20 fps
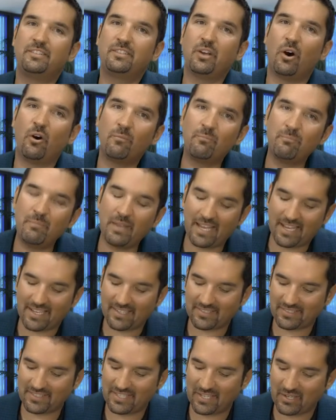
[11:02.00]
don't
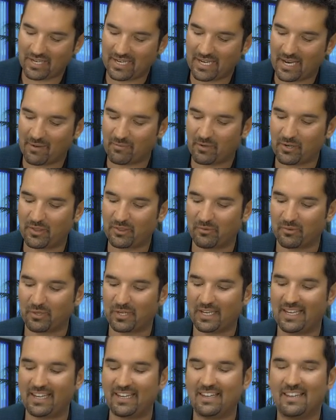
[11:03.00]
miss, here in number
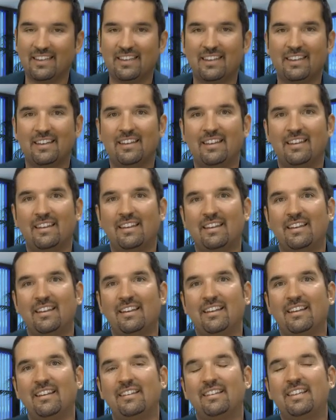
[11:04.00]
three,
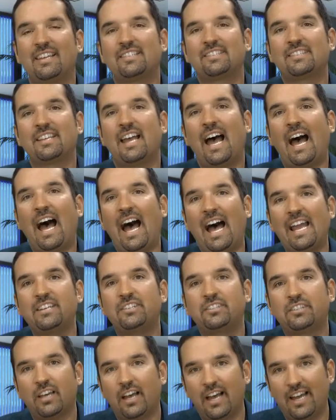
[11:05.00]
this
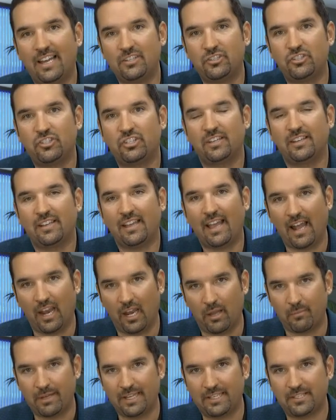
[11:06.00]
high-touch
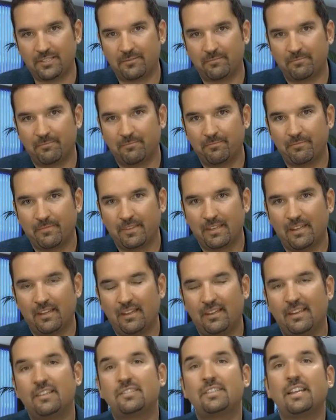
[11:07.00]
element.
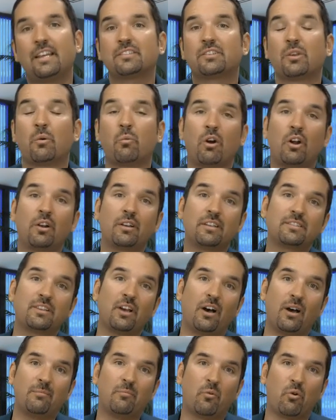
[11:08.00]
You see, as the world has
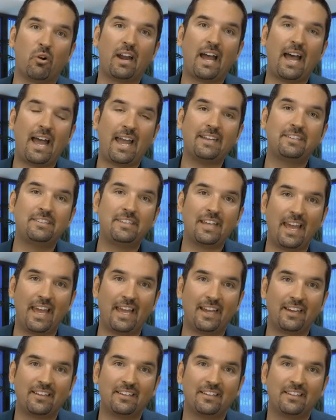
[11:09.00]
gone more
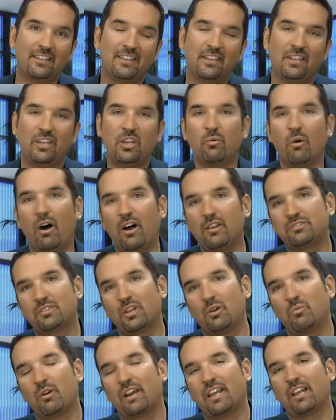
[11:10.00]
high-tech, you
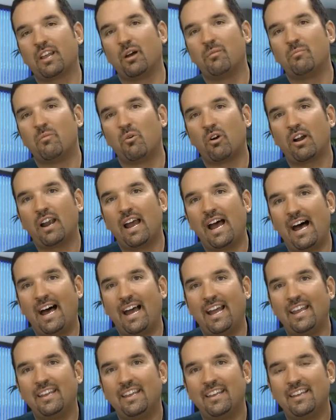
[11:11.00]
also want to go more
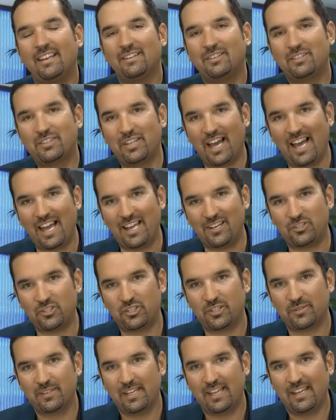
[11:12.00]

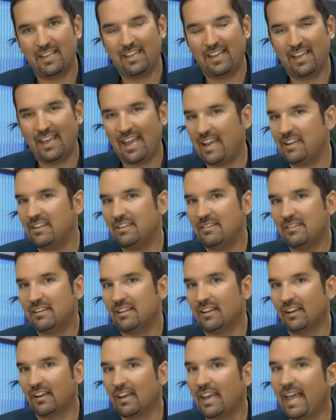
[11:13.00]
high-touch. And
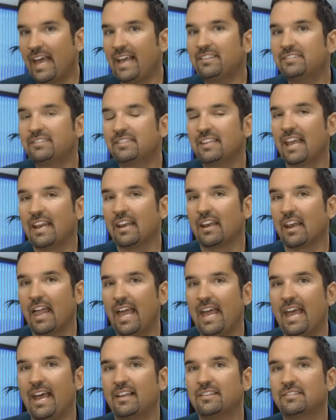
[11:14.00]

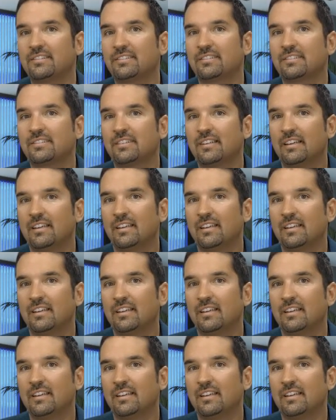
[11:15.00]
less